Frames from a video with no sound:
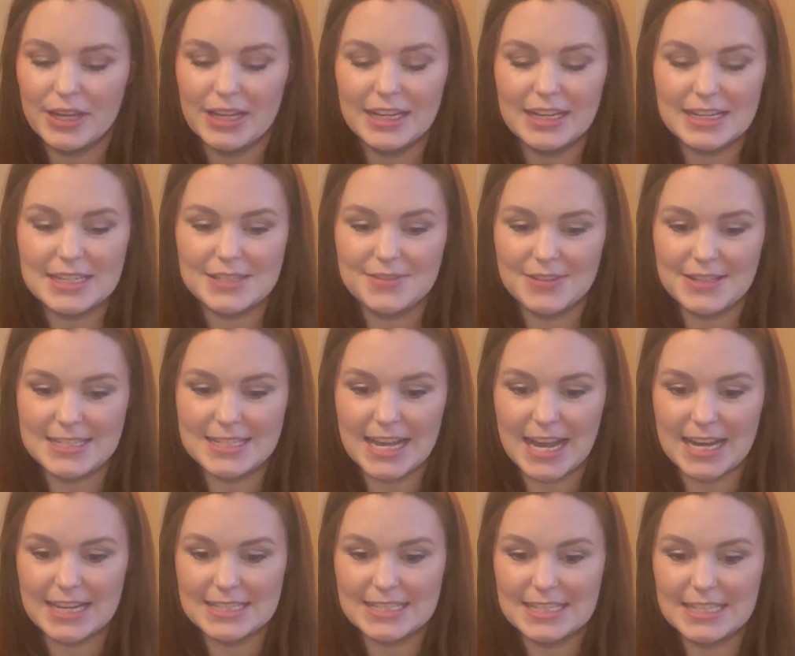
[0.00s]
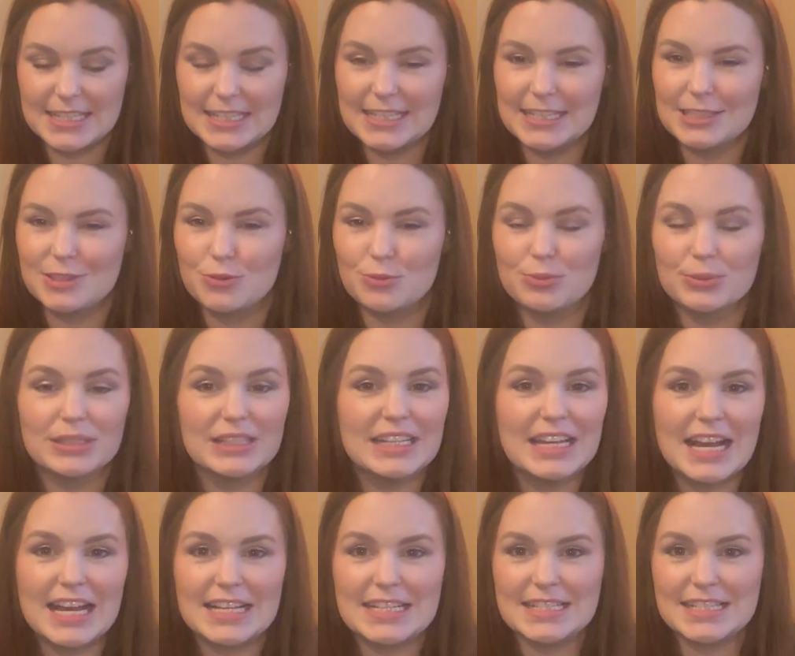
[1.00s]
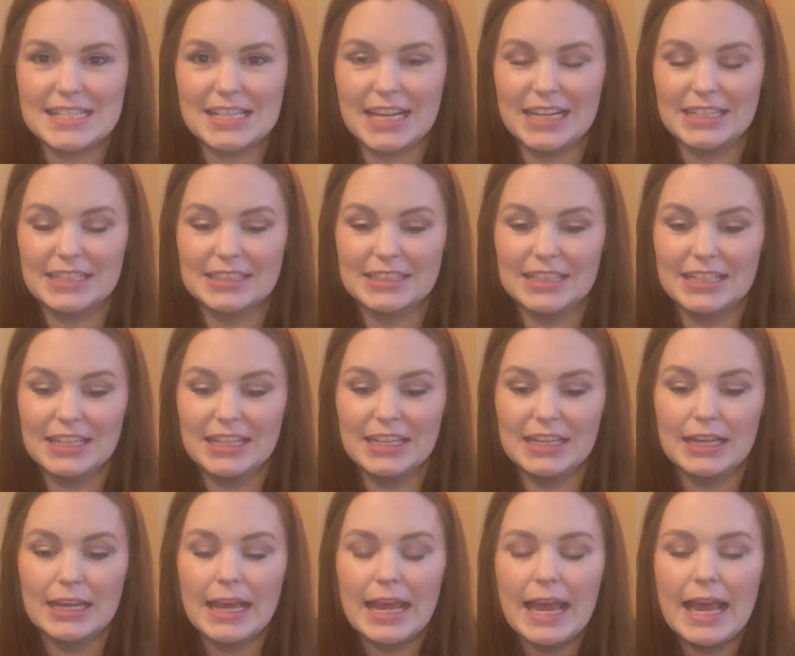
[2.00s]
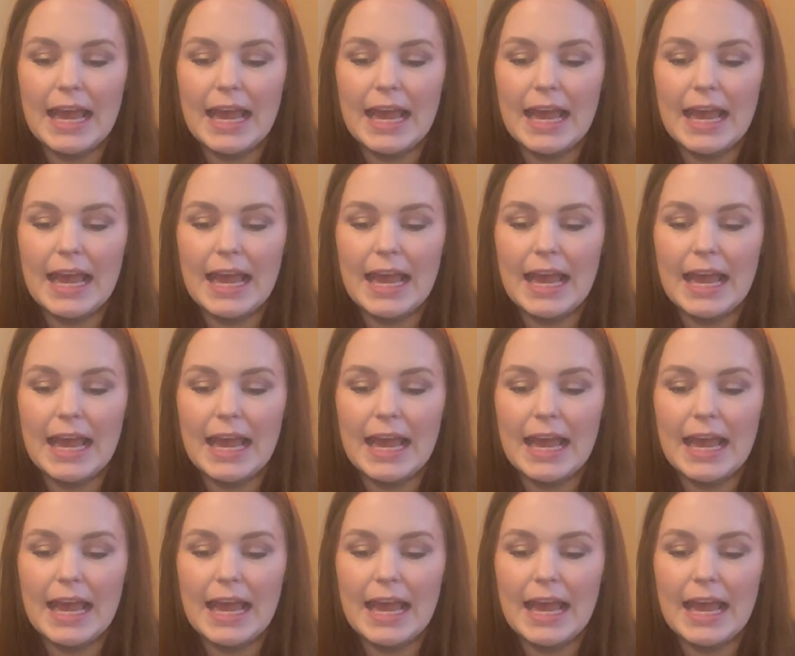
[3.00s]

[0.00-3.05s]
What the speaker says: It is fantastic. It's really unsettling.